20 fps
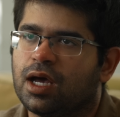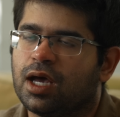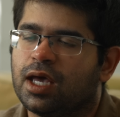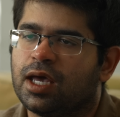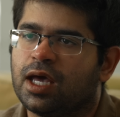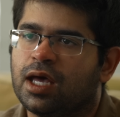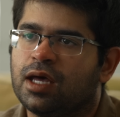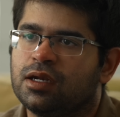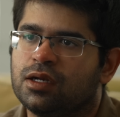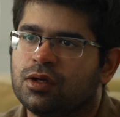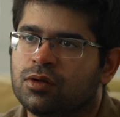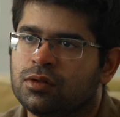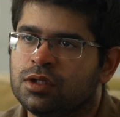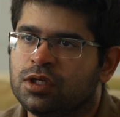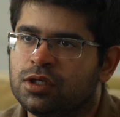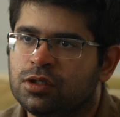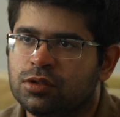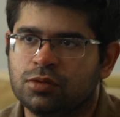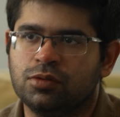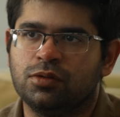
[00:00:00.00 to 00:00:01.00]
I had
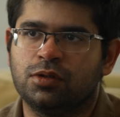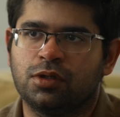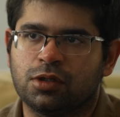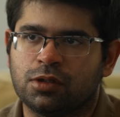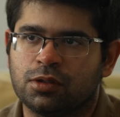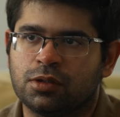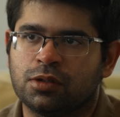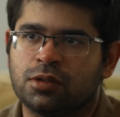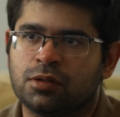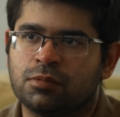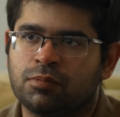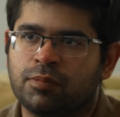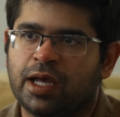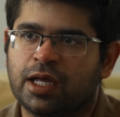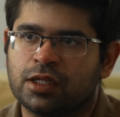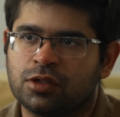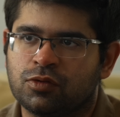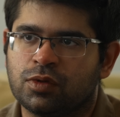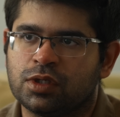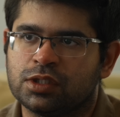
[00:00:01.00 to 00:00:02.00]
only two career
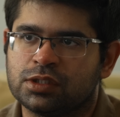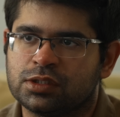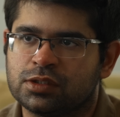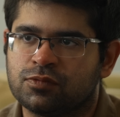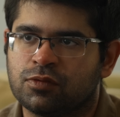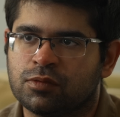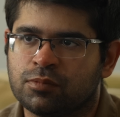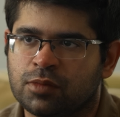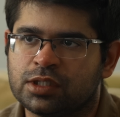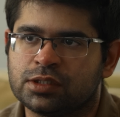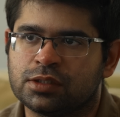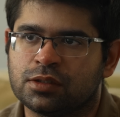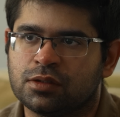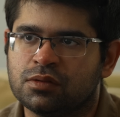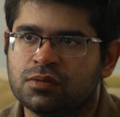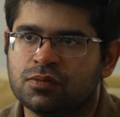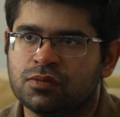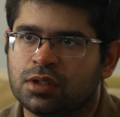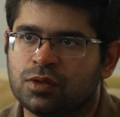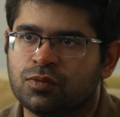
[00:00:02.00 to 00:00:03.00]
pathways for
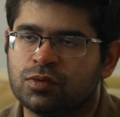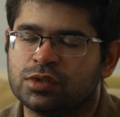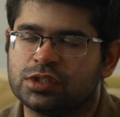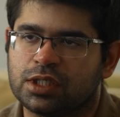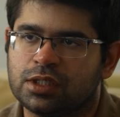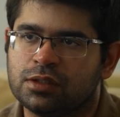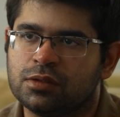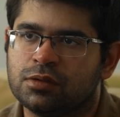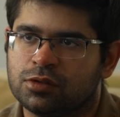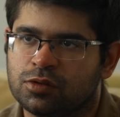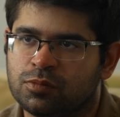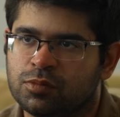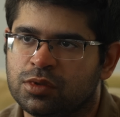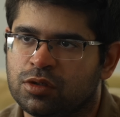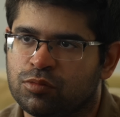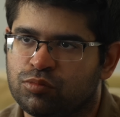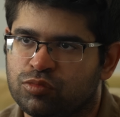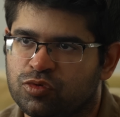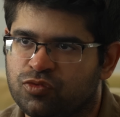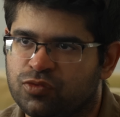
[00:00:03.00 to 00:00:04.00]
myself. It was either to be
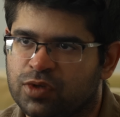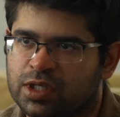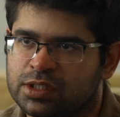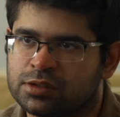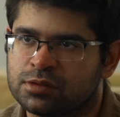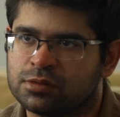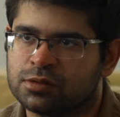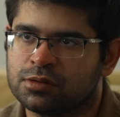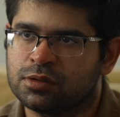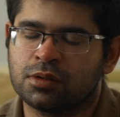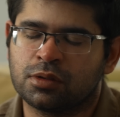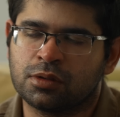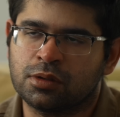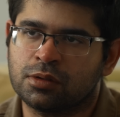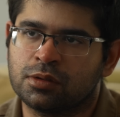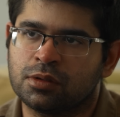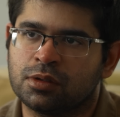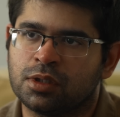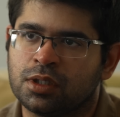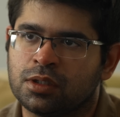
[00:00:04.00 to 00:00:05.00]
a professor
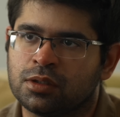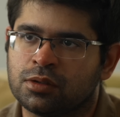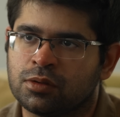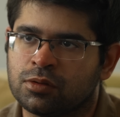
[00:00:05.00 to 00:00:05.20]
or an